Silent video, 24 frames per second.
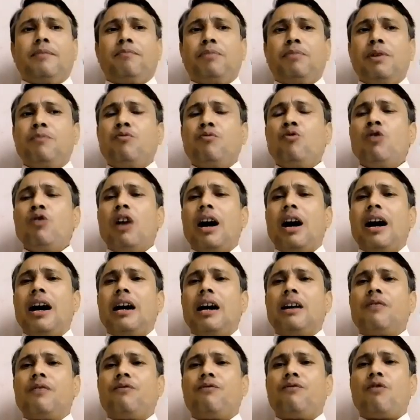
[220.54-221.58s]
People
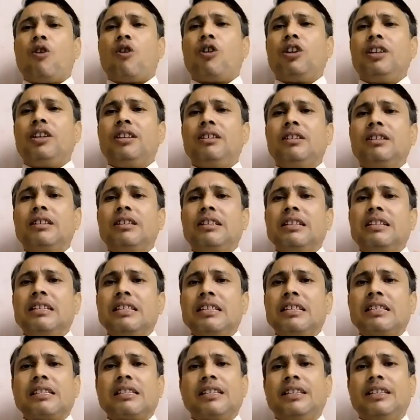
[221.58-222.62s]
are falling
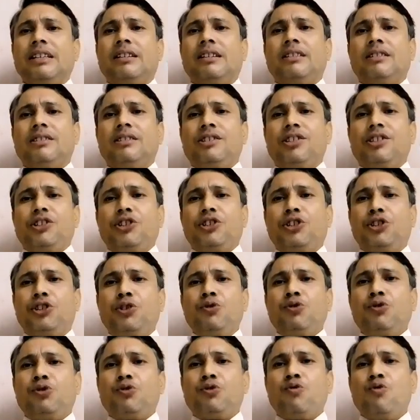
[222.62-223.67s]
sick
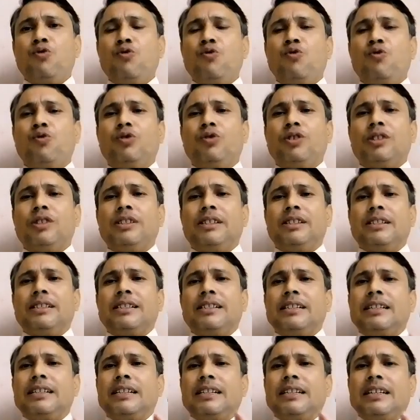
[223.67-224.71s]
due to
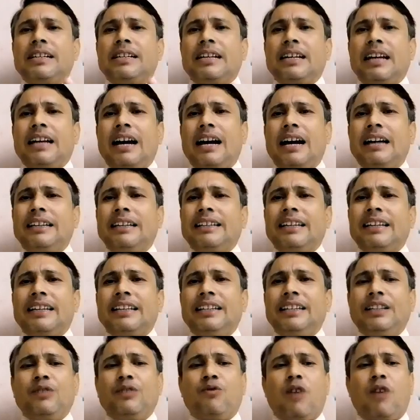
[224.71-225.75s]

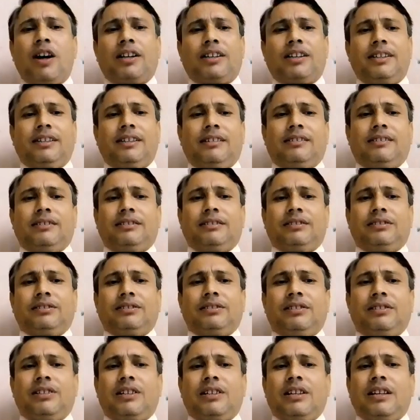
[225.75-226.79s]
unclean water.
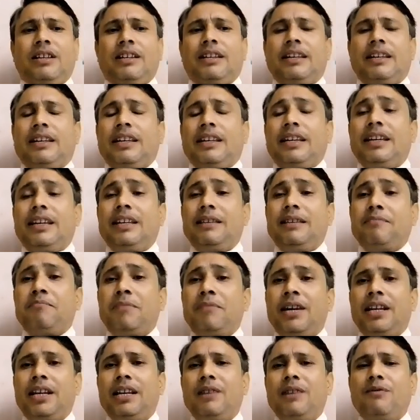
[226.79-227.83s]
In
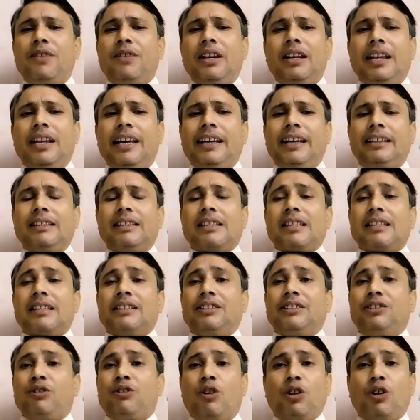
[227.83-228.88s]
many villages,
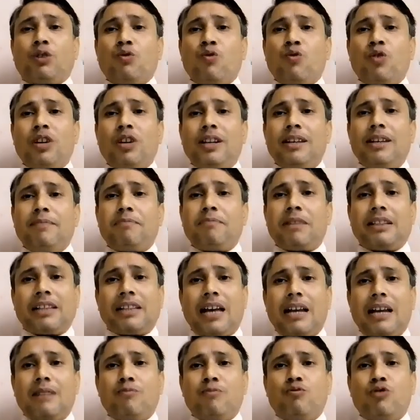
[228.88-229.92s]
not only
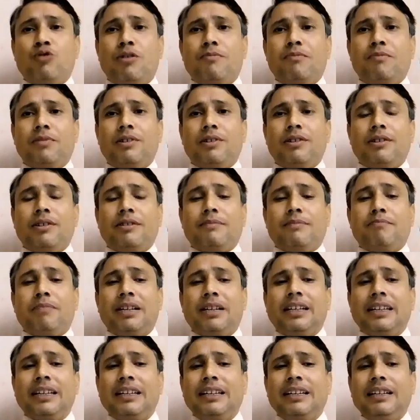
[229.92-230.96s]
Patalpuram,
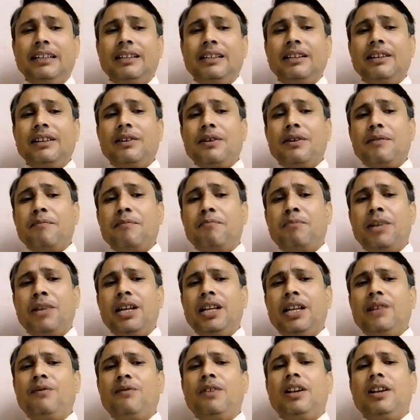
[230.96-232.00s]
but in
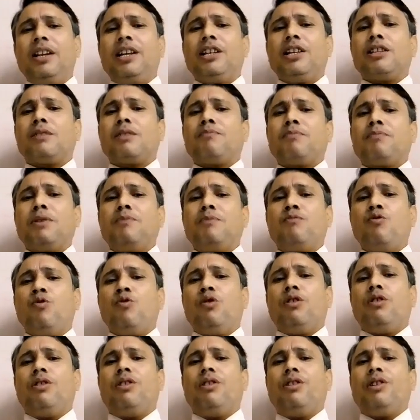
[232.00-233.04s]
many villages,
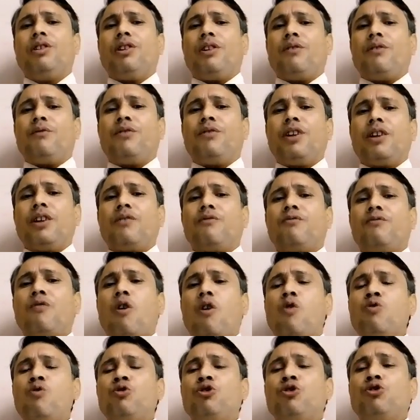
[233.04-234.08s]
people were
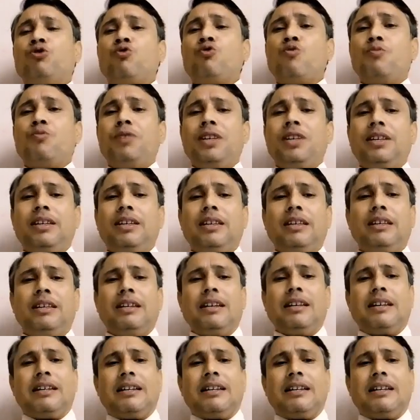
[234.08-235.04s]
found to be